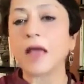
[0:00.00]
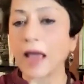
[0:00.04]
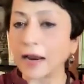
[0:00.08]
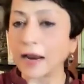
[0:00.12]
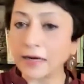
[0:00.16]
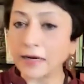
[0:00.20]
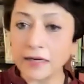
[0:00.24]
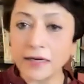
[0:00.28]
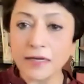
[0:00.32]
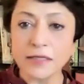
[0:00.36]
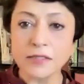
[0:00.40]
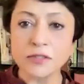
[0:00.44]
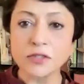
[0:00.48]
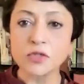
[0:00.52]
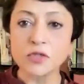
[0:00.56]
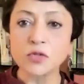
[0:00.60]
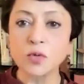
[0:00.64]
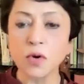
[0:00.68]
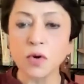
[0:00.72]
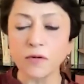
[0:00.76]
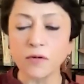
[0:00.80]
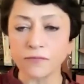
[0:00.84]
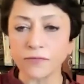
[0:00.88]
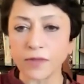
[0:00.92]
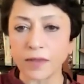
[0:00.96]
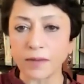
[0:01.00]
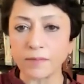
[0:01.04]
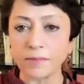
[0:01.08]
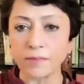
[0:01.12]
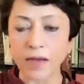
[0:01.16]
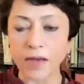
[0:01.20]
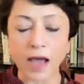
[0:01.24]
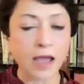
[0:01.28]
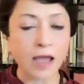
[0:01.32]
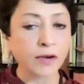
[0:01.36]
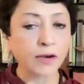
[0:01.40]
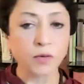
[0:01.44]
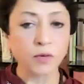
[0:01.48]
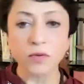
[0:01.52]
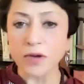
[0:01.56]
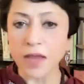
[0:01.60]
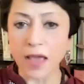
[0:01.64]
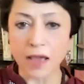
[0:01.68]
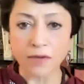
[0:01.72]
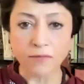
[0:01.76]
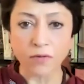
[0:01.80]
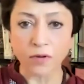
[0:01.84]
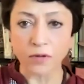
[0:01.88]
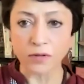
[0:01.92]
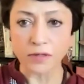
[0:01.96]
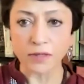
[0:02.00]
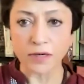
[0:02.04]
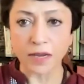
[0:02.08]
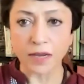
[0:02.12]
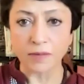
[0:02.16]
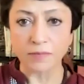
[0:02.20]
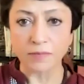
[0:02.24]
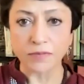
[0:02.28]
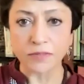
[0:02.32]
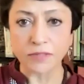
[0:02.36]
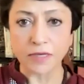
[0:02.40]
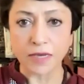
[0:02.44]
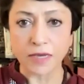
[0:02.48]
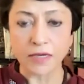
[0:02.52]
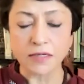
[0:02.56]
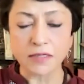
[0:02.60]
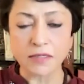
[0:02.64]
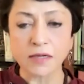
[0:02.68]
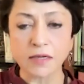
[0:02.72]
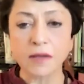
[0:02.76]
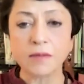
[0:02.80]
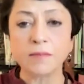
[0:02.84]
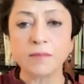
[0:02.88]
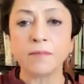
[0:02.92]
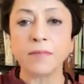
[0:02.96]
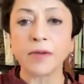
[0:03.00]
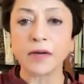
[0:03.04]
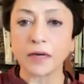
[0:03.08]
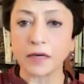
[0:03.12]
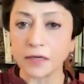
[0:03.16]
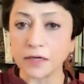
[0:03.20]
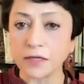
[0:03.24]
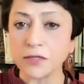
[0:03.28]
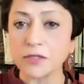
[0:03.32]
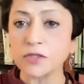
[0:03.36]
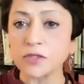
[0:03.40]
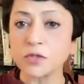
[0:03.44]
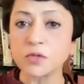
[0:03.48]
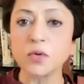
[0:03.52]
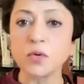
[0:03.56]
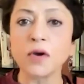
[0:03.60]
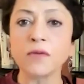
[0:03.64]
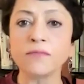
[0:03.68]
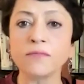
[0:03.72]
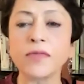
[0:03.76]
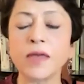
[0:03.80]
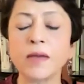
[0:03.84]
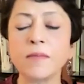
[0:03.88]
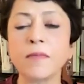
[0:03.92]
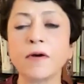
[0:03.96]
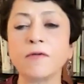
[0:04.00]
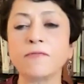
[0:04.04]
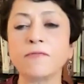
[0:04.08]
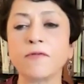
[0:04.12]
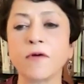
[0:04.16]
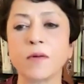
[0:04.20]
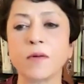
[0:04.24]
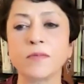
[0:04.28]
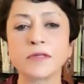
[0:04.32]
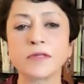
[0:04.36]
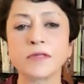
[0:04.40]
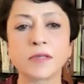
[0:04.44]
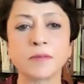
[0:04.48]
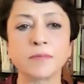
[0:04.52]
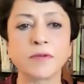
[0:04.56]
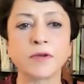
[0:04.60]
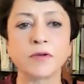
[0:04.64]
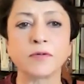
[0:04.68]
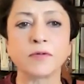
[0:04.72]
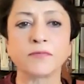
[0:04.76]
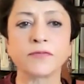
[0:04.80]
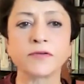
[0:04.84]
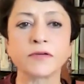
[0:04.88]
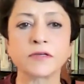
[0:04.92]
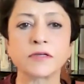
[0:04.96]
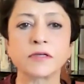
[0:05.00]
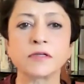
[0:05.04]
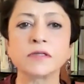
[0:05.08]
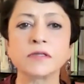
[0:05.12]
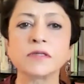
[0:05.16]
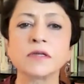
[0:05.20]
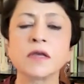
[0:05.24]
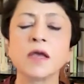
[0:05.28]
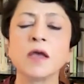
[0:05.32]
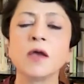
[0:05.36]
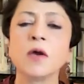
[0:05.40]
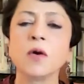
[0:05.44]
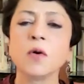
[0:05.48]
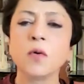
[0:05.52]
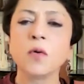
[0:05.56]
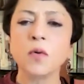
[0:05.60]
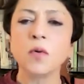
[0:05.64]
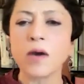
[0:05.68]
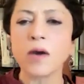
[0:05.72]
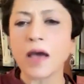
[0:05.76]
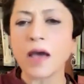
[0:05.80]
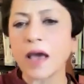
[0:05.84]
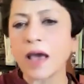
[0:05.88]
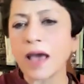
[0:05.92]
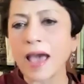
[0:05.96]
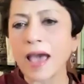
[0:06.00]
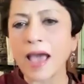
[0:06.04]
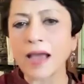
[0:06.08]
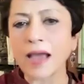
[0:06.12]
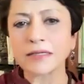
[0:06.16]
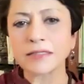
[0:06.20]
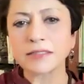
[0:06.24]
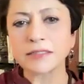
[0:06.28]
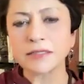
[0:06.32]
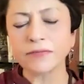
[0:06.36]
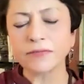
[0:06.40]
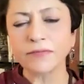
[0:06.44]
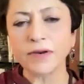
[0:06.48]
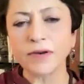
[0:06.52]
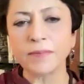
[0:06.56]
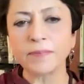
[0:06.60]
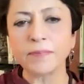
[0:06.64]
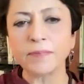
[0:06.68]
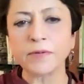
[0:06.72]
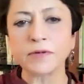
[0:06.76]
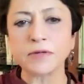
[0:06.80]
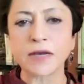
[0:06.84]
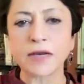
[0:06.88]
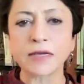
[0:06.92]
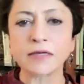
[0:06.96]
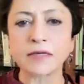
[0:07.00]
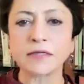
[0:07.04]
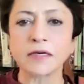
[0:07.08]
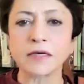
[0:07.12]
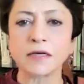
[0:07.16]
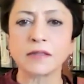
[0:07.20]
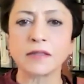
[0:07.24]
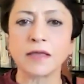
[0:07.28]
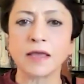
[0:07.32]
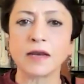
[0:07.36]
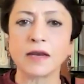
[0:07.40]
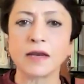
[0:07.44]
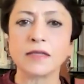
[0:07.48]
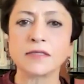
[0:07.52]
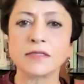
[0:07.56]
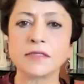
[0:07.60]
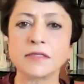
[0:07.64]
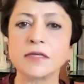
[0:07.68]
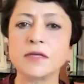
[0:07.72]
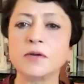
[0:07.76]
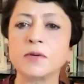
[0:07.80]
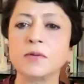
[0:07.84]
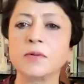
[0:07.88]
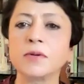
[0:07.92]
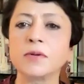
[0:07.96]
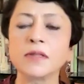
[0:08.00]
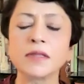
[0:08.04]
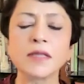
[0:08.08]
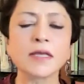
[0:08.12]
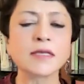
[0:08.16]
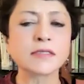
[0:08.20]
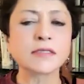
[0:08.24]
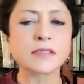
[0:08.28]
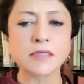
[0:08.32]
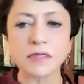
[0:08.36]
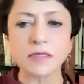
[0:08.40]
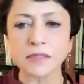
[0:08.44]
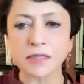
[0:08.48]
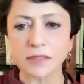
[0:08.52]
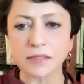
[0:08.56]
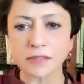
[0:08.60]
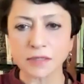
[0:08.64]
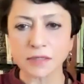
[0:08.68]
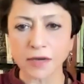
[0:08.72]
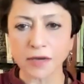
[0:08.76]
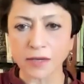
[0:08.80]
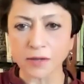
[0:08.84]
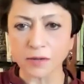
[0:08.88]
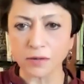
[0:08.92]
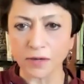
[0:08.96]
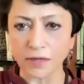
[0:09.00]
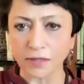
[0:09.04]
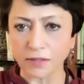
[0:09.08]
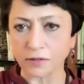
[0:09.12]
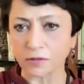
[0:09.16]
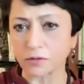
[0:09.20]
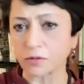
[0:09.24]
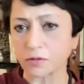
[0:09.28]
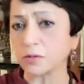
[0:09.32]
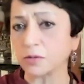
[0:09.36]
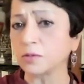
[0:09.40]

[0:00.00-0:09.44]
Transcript: At least two of them, I don't have all the names yet, but at least two of them are former SEBI officials who actively protected the NSE during their stint as the regulators.